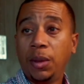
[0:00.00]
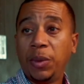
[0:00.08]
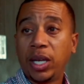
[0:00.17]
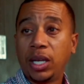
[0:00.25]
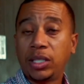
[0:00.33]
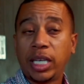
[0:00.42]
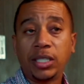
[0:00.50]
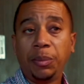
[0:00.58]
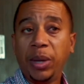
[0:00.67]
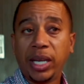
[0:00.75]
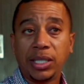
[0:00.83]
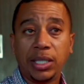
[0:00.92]
Okay. Because that's the
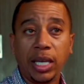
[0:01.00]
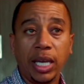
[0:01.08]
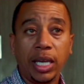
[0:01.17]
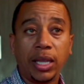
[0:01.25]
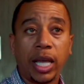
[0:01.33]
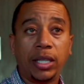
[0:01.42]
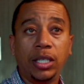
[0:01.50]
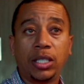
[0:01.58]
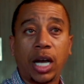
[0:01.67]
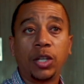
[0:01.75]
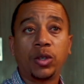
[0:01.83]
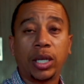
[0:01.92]
biggest thing that these
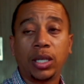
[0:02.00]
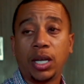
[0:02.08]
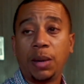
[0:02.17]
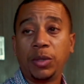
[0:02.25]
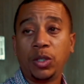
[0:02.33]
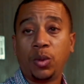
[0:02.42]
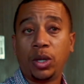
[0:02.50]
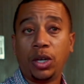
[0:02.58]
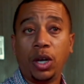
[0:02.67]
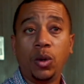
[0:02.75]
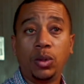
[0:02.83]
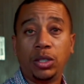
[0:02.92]
contracting companies want to
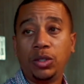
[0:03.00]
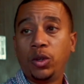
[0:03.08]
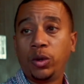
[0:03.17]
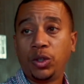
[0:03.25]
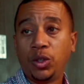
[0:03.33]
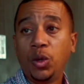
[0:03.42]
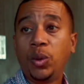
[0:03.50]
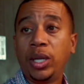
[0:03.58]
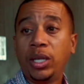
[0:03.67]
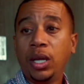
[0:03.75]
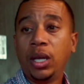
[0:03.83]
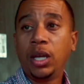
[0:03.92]
know is you know what you're doing.